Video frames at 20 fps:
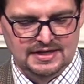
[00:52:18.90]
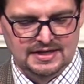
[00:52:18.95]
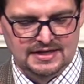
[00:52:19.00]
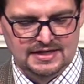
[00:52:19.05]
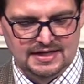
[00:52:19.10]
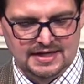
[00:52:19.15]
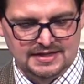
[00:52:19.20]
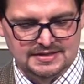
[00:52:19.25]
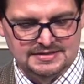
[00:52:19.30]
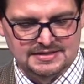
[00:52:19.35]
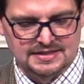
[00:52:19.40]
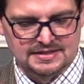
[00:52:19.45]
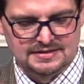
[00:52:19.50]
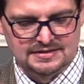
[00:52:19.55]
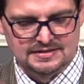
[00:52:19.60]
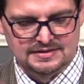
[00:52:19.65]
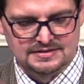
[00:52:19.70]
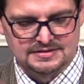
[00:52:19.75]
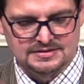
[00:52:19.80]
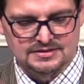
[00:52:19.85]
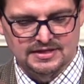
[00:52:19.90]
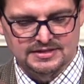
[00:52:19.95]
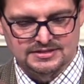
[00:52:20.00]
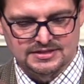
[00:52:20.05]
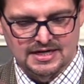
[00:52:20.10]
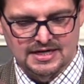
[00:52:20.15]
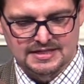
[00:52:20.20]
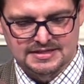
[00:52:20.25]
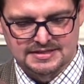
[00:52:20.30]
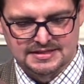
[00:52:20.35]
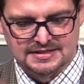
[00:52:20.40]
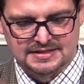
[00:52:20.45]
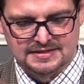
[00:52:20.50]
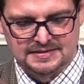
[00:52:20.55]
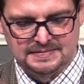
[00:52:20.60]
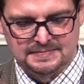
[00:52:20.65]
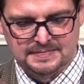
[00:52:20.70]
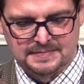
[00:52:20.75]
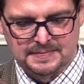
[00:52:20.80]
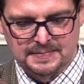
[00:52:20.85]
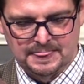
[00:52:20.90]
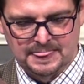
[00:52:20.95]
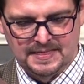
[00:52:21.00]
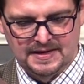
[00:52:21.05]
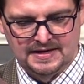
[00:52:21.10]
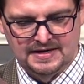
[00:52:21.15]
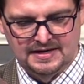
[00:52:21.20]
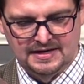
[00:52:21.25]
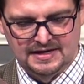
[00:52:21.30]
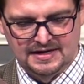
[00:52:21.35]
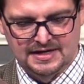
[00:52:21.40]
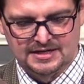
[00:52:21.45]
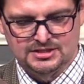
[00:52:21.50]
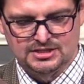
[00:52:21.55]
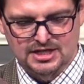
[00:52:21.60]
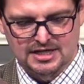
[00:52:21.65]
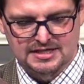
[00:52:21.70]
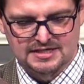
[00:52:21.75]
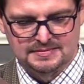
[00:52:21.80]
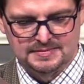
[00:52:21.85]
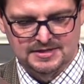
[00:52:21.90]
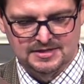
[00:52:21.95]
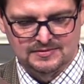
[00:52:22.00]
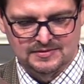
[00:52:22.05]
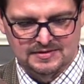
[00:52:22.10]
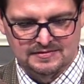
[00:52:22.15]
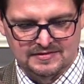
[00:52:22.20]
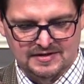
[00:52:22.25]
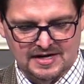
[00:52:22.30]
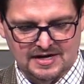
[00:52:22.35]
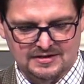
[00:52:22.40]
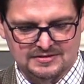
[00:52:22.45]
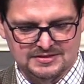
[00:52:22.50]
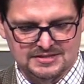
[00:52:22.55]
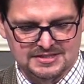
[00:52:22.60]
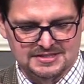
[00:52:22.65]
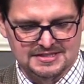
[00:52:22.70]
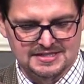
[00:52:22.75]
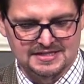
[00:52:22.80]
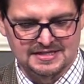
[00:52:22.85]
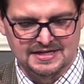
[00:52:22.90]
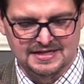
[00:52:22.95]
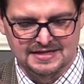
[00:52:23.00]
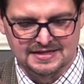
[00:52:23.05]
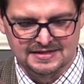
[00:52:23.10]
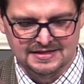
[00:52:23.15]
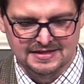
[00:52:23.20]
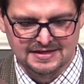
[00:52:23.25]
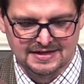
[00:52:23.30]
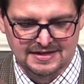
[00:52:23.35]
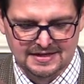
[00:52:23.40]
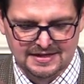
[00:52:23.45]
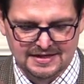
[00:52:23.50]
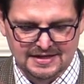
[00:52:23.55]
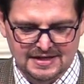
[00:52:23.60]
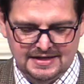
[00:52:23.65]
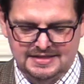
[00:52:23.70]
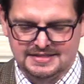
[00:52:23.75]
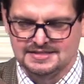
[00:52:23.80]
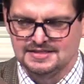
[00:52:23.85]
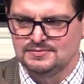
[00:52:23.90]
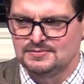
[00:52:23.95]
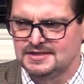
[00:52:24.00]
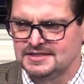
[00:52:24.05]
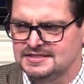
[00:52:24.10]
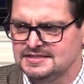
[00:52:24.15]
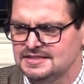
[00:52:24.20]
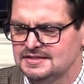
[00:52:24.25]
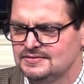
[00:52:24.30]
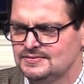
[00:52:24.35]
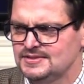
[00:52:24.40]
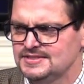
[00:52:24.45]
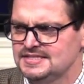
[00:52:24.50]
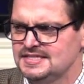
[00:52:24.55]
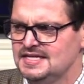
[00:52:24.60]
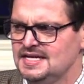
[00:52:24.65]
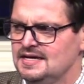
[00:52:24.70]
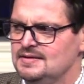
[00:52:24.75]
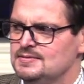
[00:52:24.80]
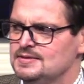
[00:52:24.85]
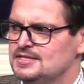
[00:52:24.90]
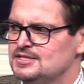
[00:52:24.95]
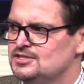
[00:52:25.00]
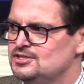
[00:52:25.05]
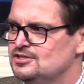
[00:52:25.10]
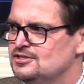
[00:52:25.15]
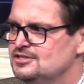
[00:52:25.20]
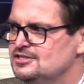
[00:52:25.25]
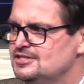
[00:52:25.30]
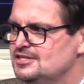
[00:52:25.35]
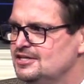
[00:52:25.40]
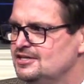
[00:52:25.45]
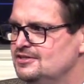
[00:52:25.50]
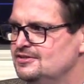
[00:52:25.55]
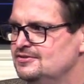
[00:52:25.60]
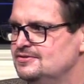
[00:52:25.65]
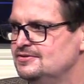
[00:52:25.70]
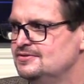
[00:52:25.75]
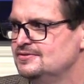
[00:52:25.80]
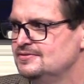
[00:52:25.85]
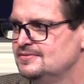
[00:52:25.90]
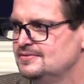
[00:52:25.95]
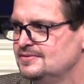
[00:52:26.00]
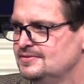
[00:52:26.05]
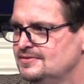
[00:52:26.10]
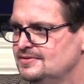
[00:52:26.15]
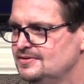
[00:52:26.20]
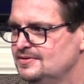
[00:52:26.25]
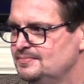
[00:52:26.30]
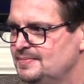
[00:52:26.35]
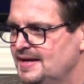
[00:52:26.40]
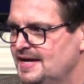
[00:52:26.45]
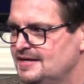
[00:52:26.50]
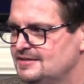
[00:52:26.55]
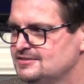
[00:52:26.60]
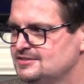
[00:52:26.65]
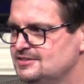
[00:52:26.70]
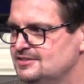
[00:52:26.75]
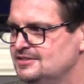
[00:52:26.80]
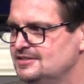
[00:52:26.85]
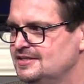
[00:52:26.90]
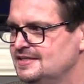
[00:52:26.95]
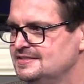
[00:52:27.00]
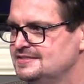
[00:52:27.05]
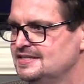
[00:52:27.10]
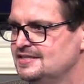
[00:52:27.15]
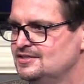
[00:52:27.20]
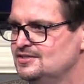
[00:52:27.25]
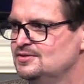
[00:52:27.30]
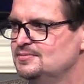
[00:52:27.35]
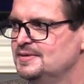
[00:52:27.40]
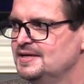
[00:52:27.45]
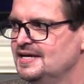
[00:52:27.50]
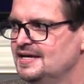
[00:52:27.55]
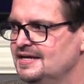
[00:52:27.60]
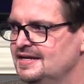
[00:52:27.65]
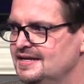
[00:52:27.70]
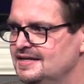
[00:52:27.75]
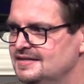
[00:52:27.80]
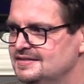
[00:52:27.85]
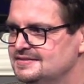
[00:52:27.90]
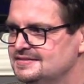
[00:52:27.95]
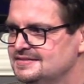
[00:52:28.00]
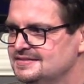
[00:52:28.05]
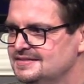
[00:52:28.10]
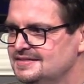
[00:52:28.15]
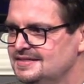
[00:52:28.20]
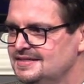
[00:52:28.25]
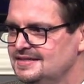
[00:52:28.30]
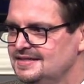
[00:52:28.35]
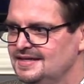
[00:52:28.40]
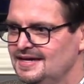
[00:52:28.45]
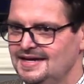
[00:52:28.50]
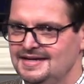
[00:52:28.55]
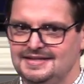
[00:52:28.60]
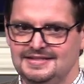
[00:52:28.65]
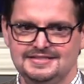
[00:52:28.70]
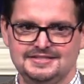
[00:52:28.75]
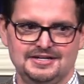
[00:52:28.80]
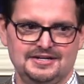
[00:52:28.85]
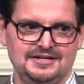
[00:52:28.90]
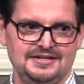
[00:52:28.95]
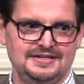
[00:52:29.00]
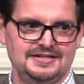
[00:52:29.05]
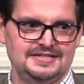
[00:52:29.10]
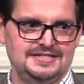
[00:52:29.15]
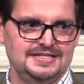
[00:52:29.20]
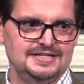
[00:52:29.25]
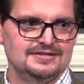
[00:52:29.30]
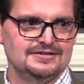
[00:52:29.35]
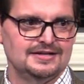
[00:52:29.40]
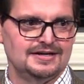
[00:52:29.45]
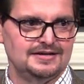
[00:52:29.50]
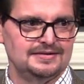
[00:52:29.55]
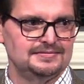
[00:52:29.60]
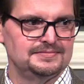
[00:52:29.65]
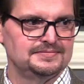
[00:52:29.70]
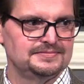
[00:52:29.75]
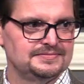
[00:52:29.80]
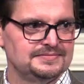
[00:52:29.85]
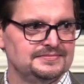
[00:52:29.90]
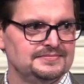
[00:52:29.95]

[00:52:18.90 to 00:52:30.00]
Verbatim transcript: And I said, so I talked to him and, and I checked him into one of our houses tonight. And he said, what's, what's the name of the church that you, you pastor? And I said, New Beginnings. And he started to tear up.